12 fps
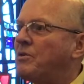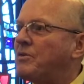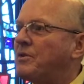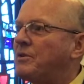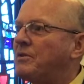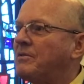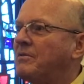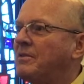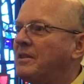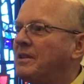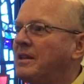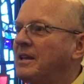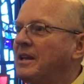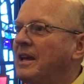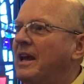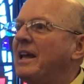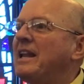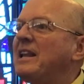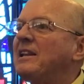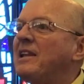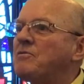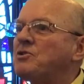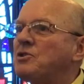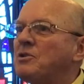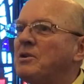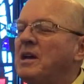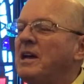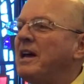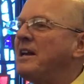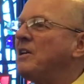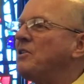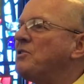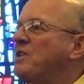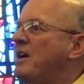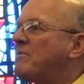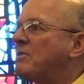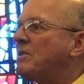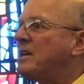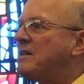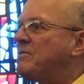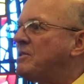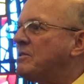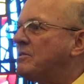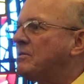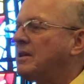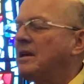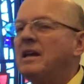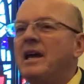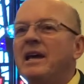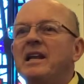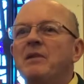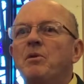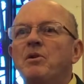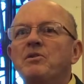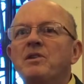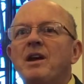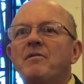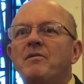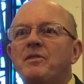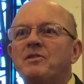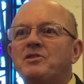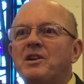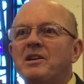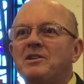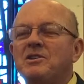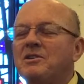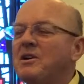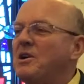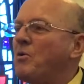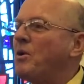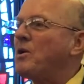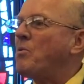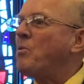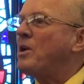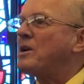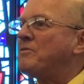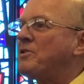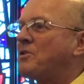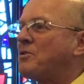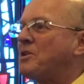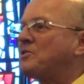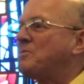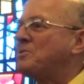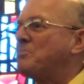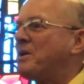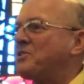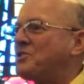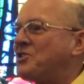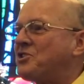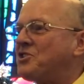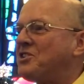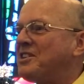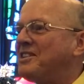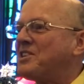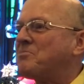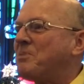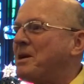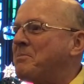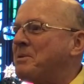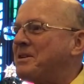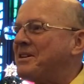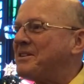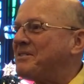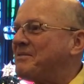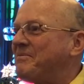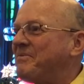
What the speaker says: through. And he loves you. And he'll never leave you. And he will never forsake you. What a wonderful Christmas message, this baby, huh?